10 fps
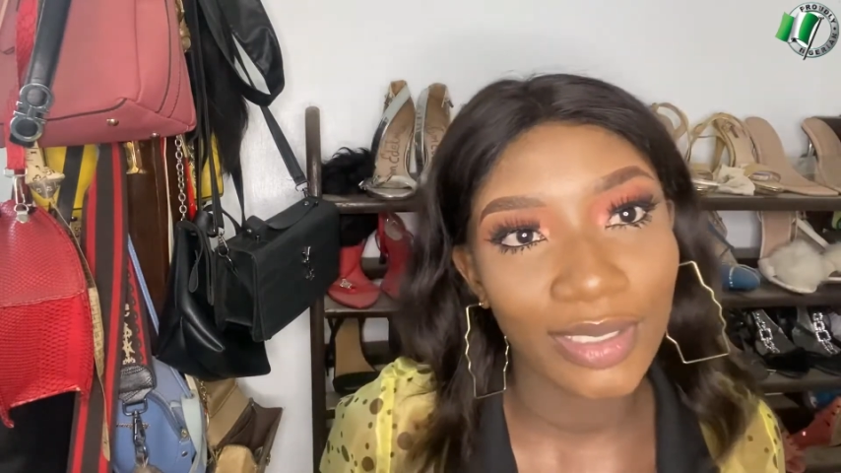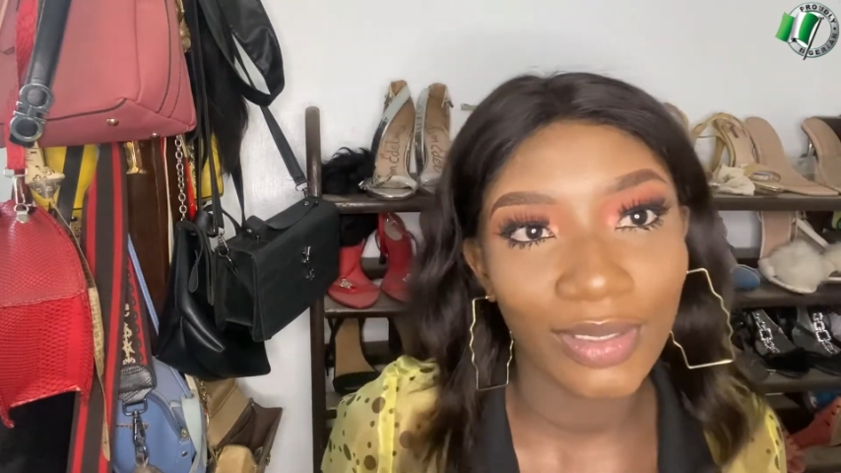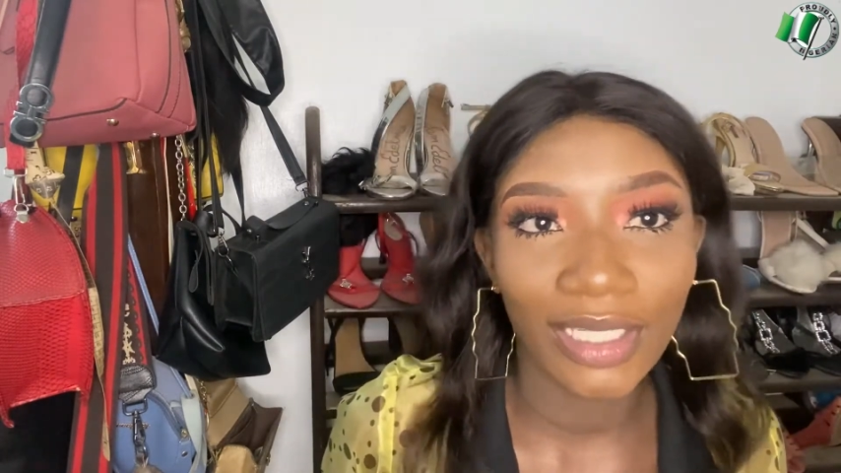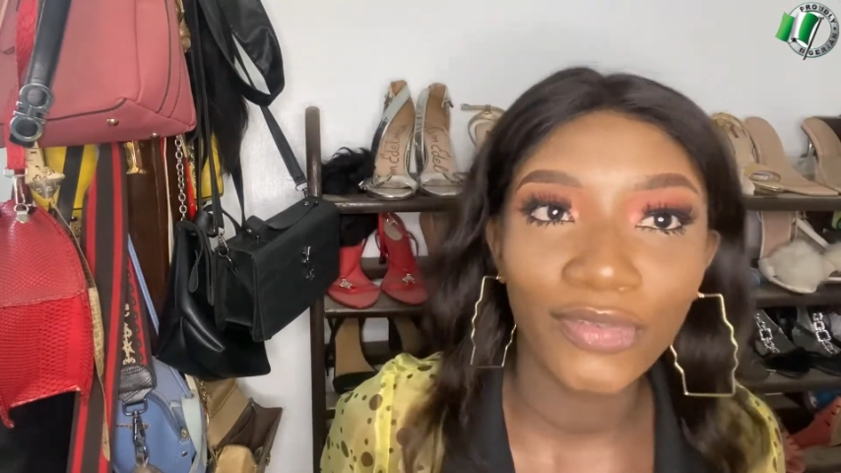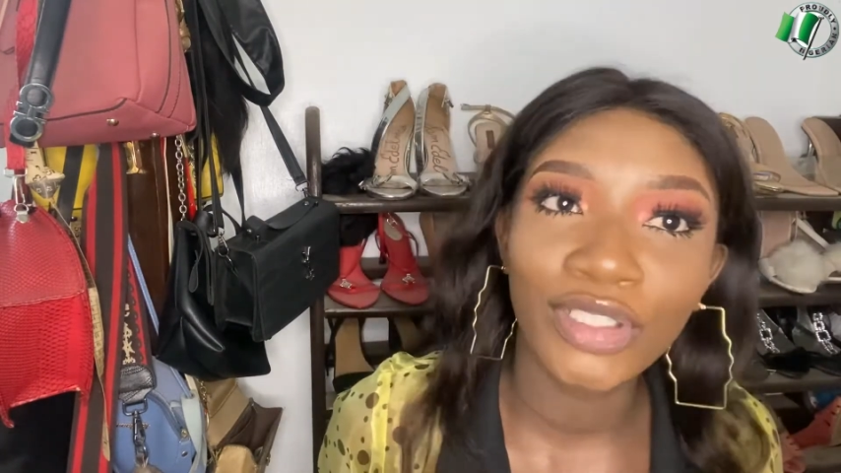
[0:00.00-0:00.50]
to
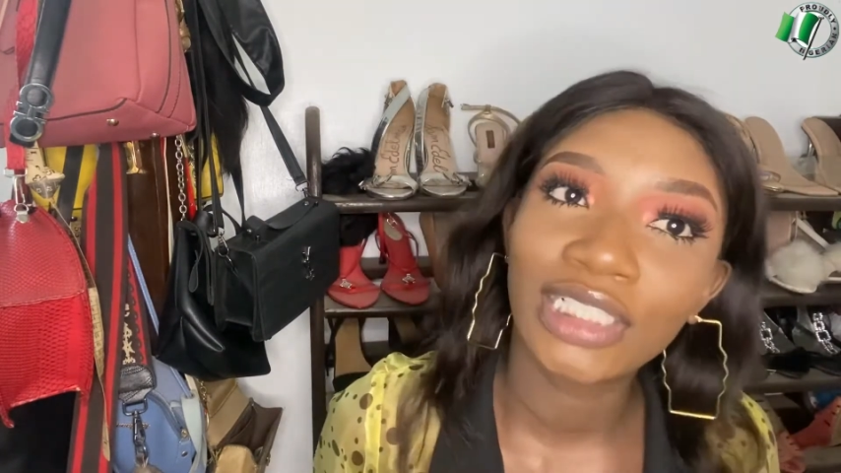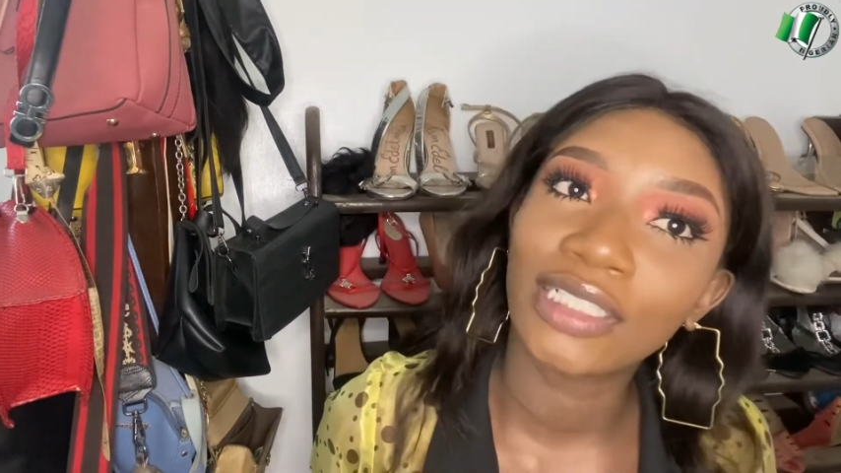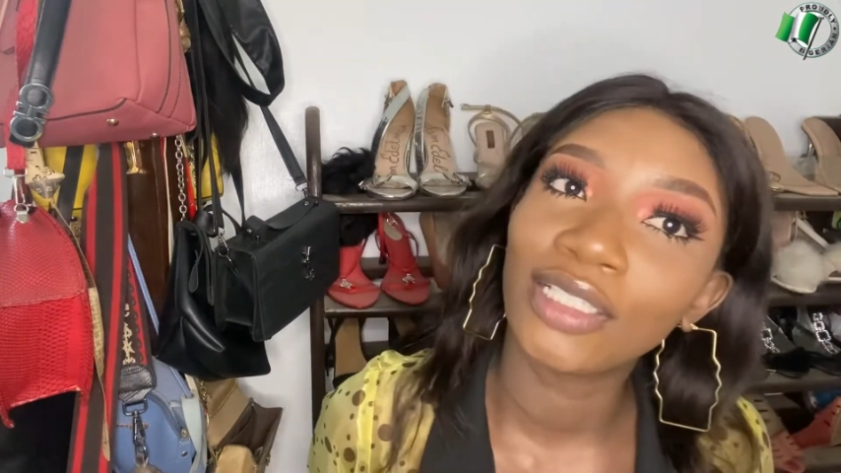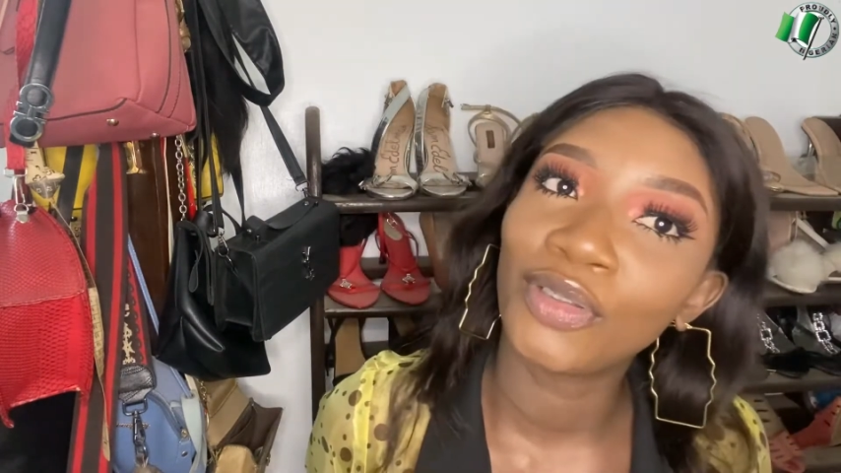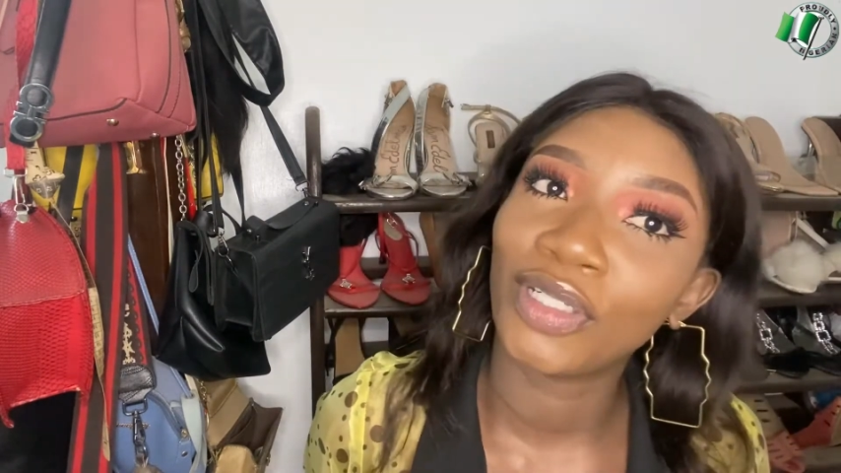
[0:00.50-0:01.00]
give this
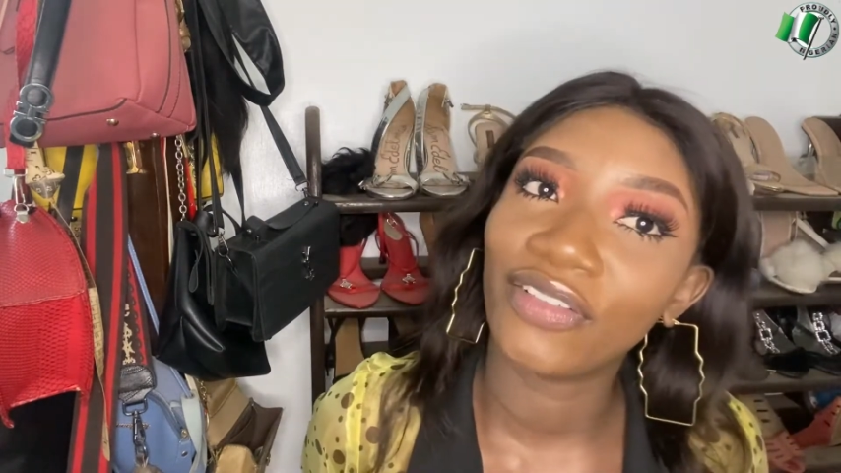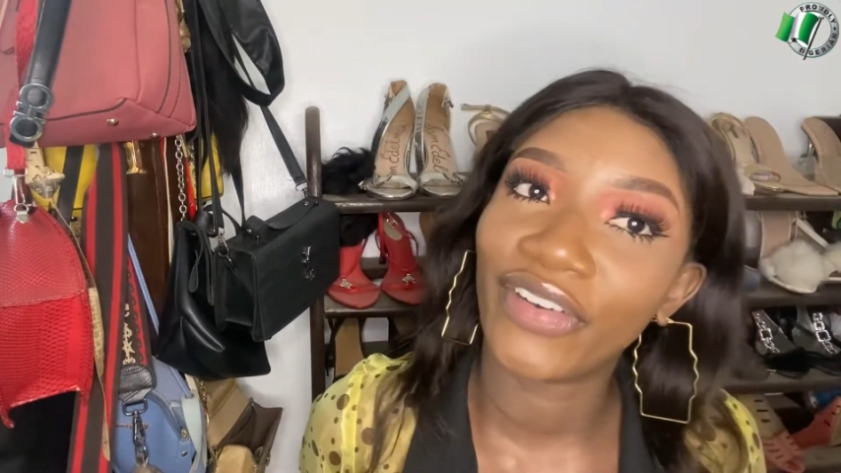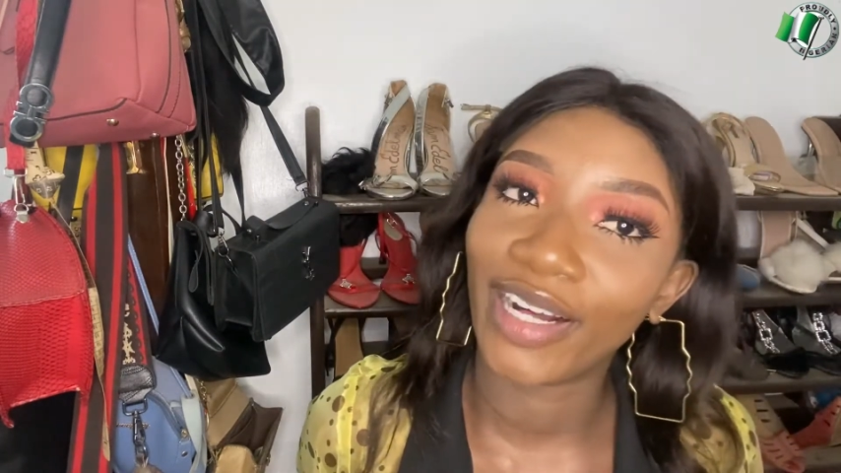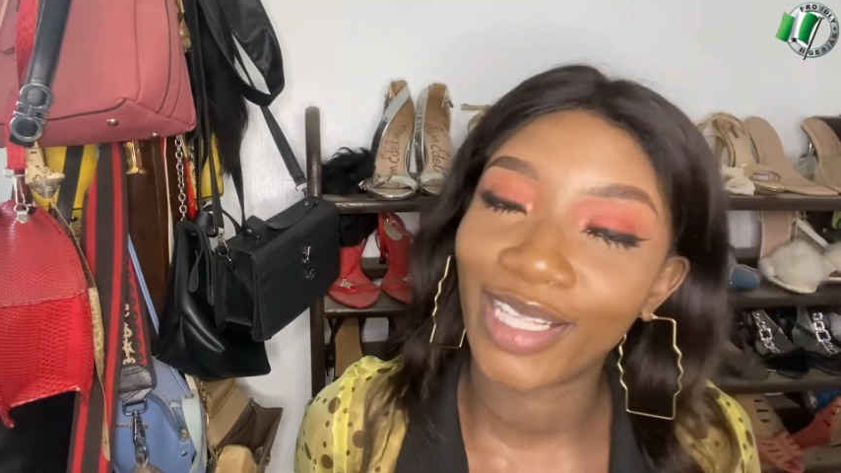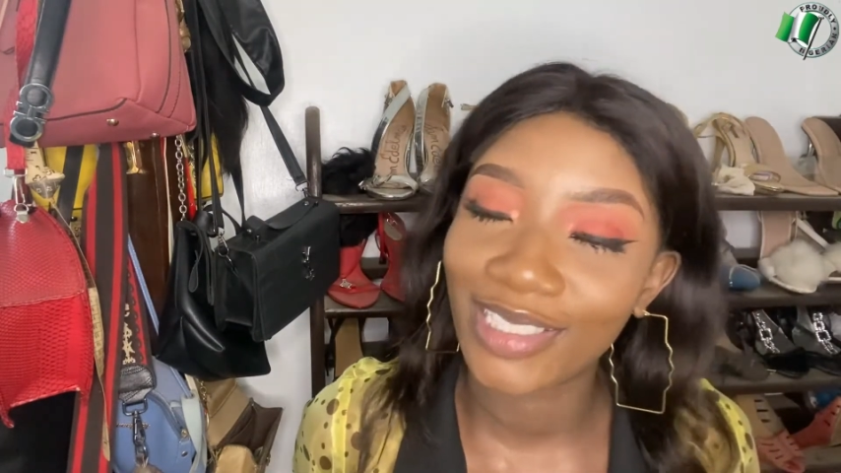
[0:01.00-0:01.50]
little
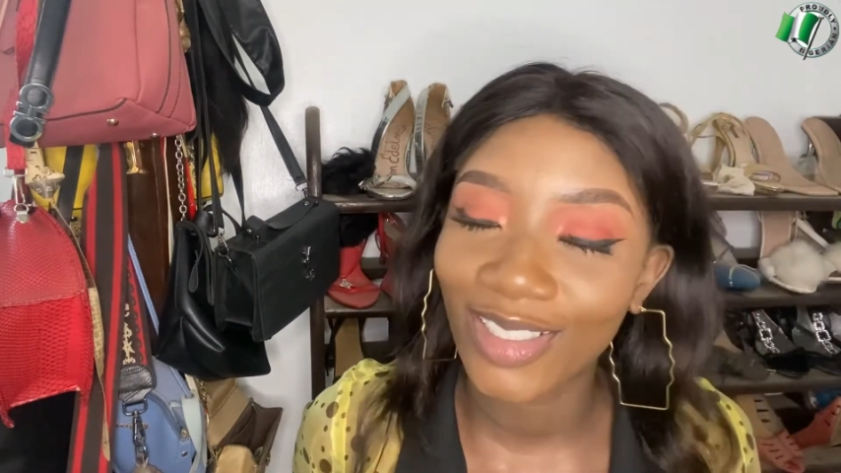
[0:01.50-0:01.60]
advice.